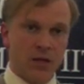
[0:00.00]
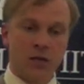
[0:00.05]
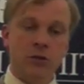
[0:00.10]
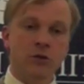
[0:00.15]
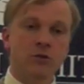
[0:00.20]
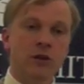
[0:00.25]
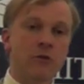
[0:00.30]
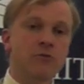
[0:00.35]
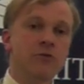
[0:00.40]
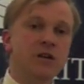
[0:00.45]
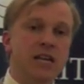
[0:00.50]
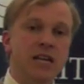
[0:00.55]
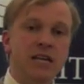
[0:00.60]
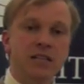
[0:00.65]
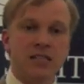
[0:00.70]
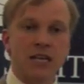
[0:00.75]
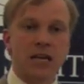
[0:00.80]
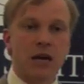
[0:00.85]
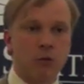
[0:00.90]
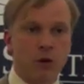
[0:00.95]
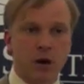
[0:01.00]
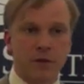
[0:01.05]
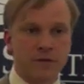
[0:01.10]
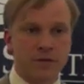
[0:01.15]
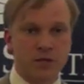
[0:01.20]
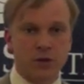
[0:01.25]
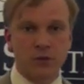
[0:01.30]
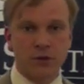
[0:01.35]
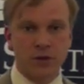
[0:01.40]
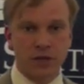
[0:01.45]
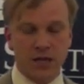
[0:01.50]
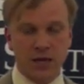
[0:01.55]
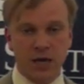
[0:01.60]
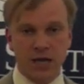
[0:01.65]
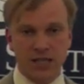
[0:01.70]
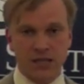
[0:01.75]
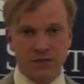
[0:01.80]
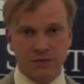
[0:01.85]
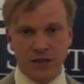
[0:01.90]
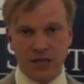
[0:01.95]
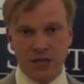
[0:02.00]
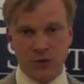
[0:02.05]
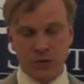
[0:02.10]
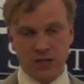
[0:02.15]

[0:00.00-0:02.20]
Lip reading: You don't need to go off to the kinds of things